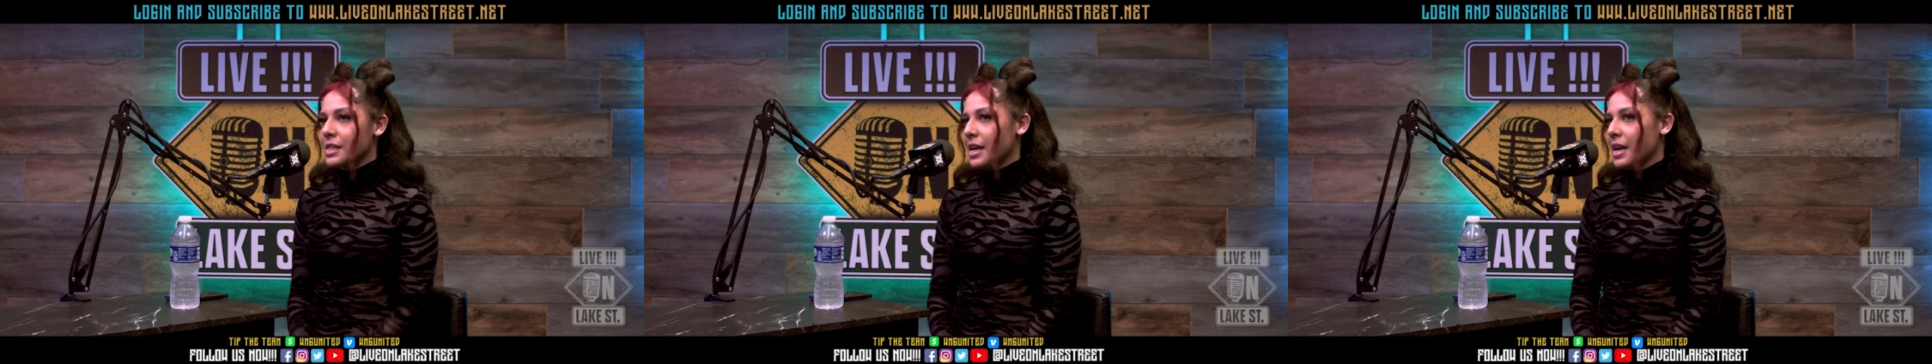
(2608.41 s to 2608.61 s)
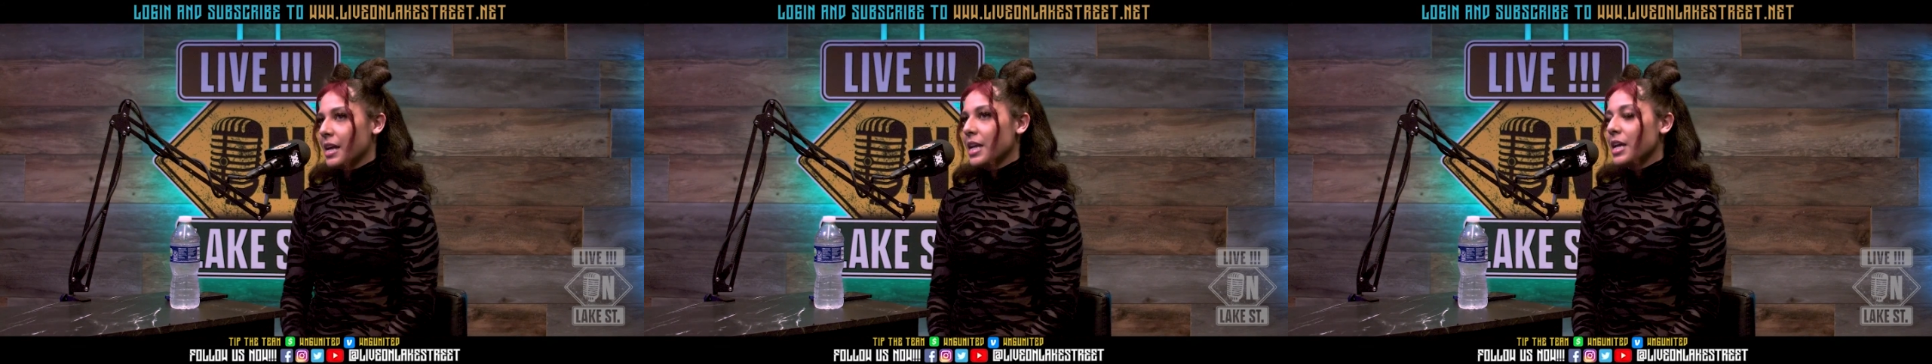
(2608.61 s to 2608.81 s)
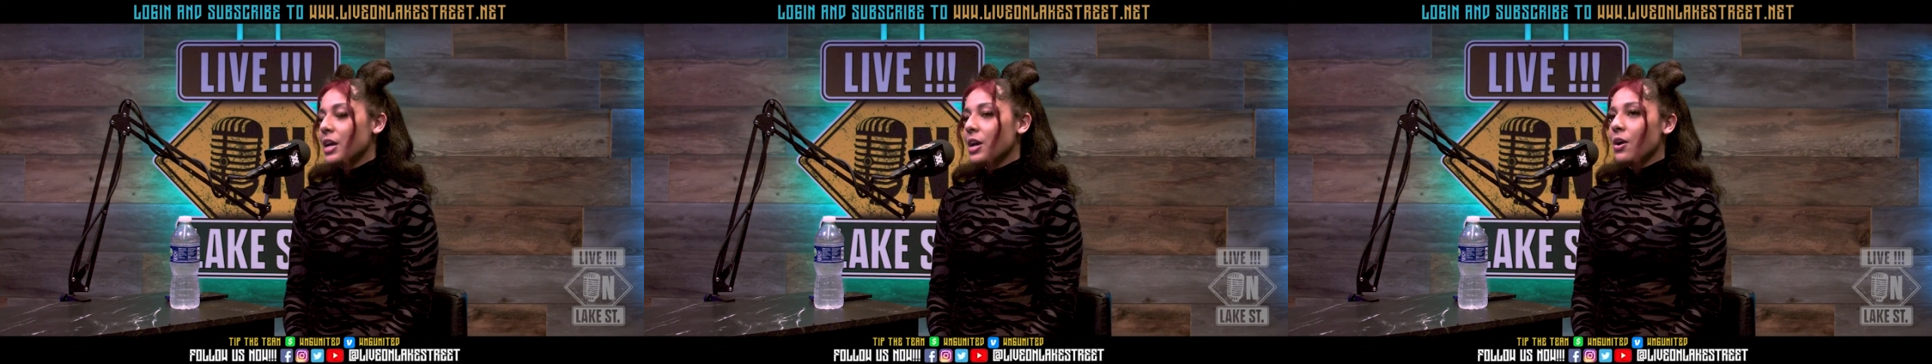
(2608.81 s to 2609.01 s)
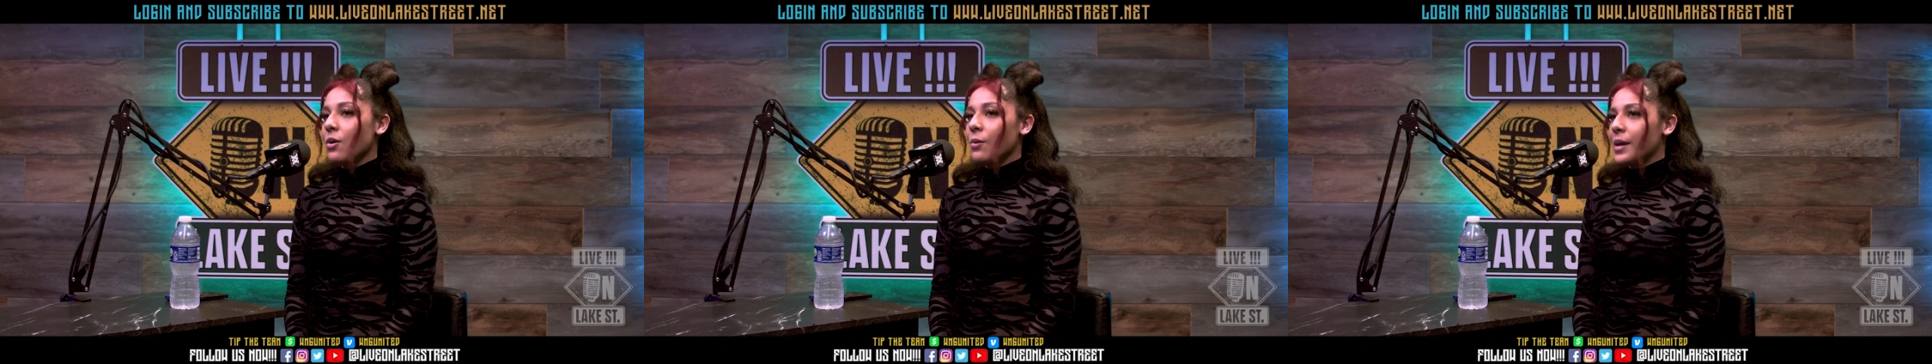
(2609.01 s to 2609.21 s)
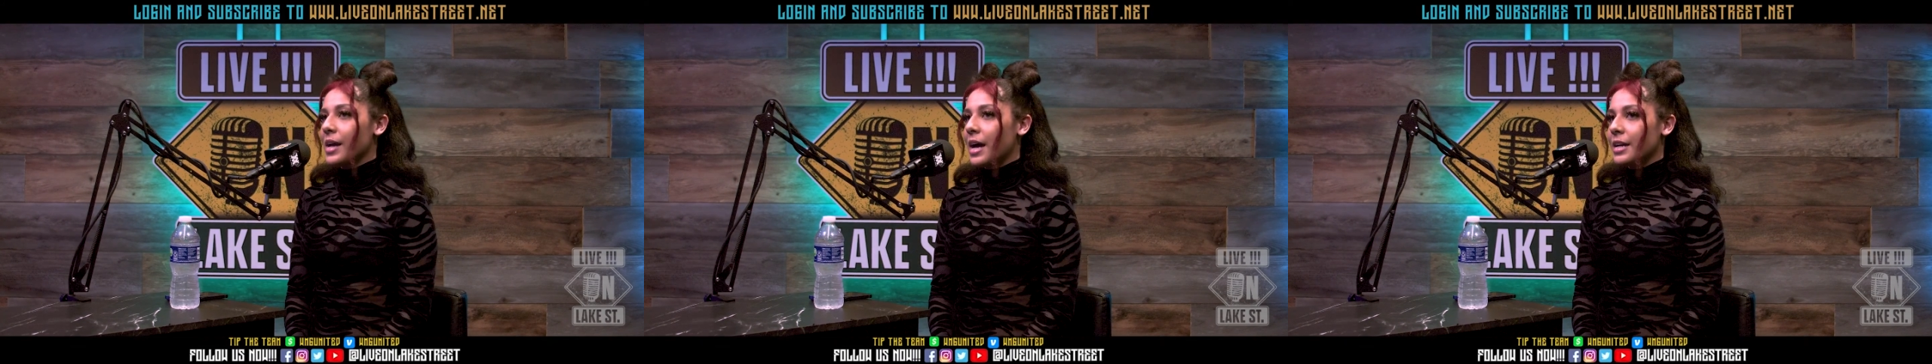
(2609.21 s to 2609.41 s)
and
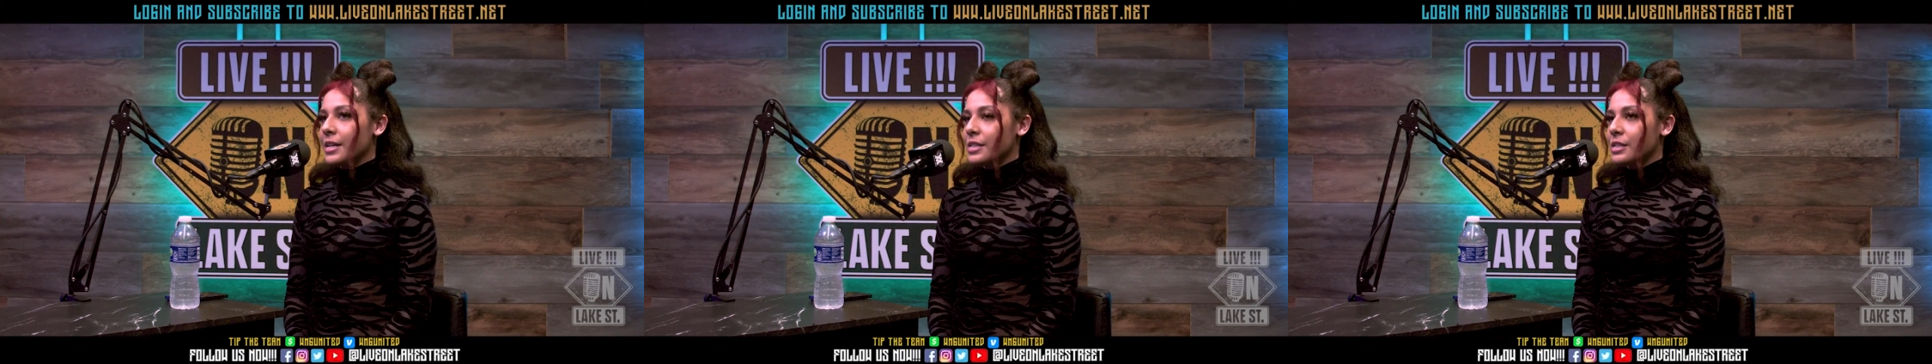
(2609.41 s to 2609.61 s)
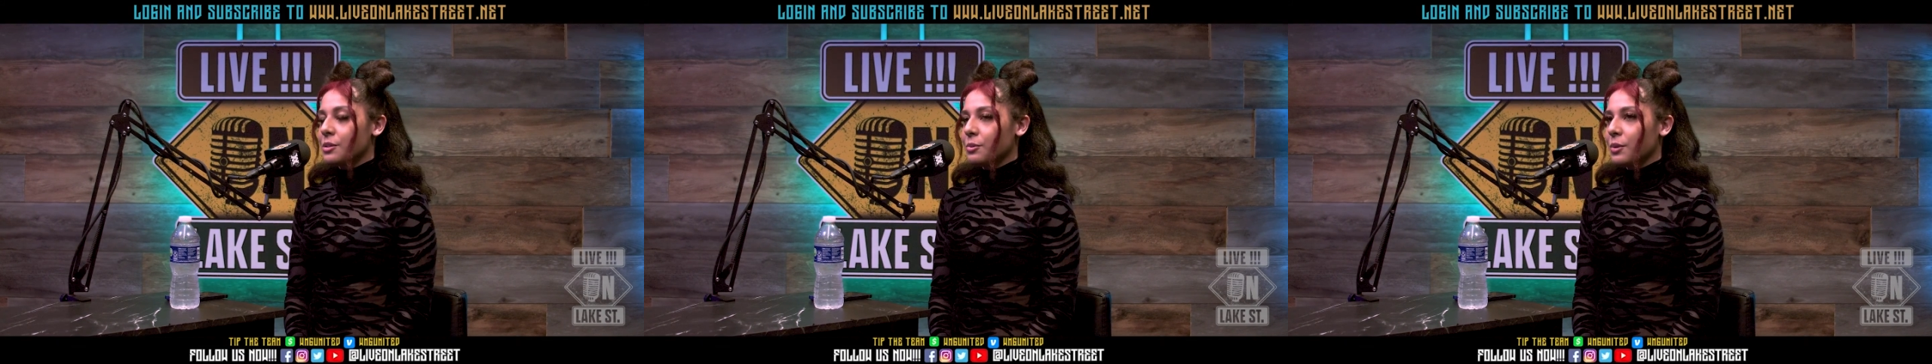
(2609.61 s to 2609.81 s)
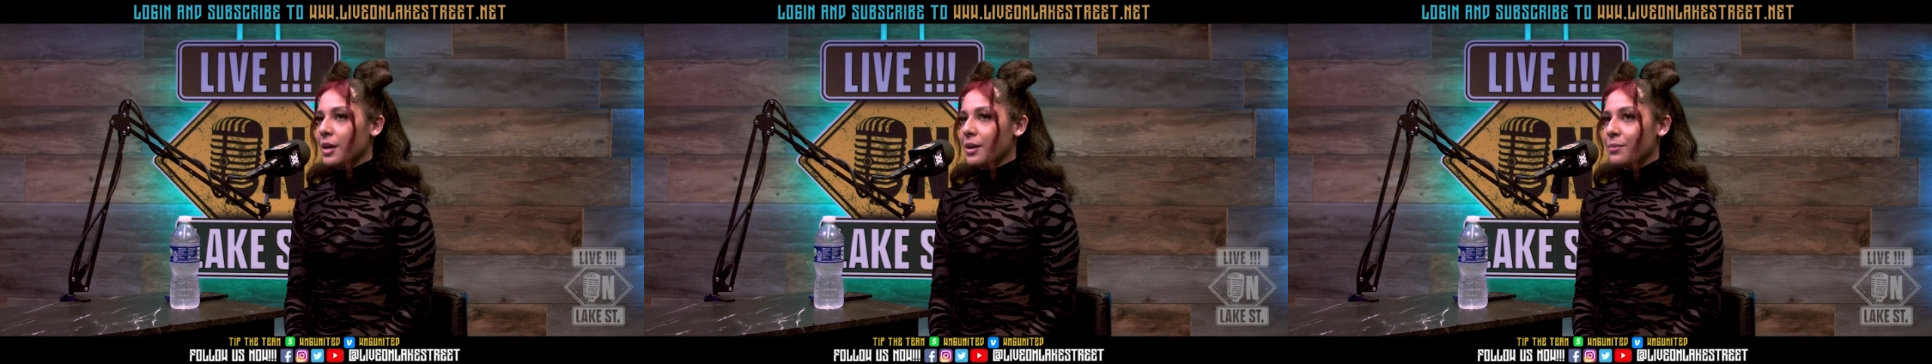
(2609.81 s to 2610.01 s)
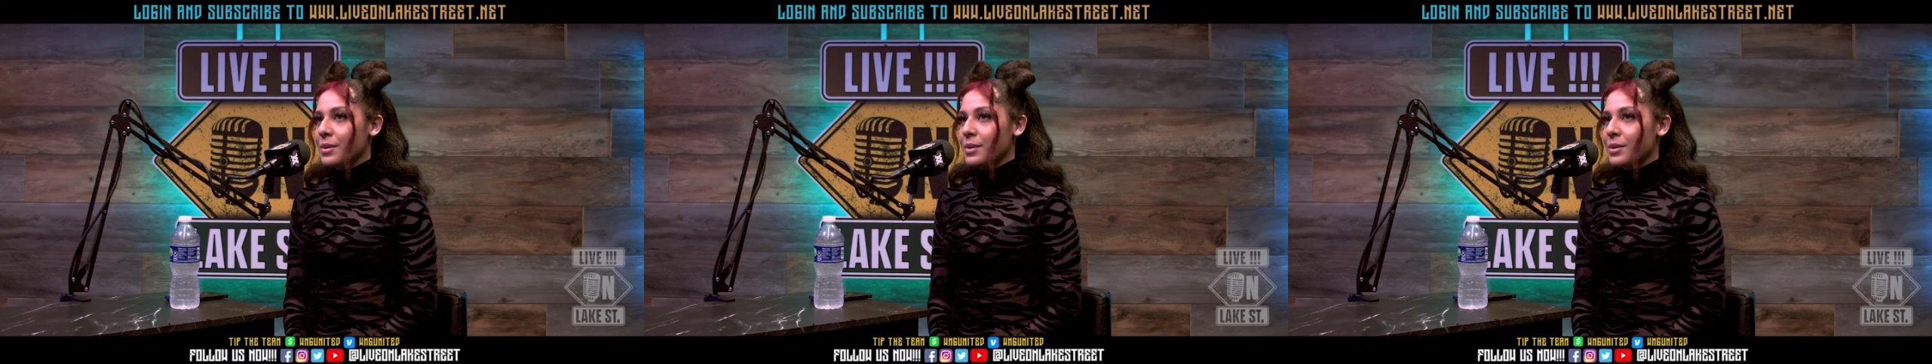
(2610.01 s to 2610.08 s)
we got into it.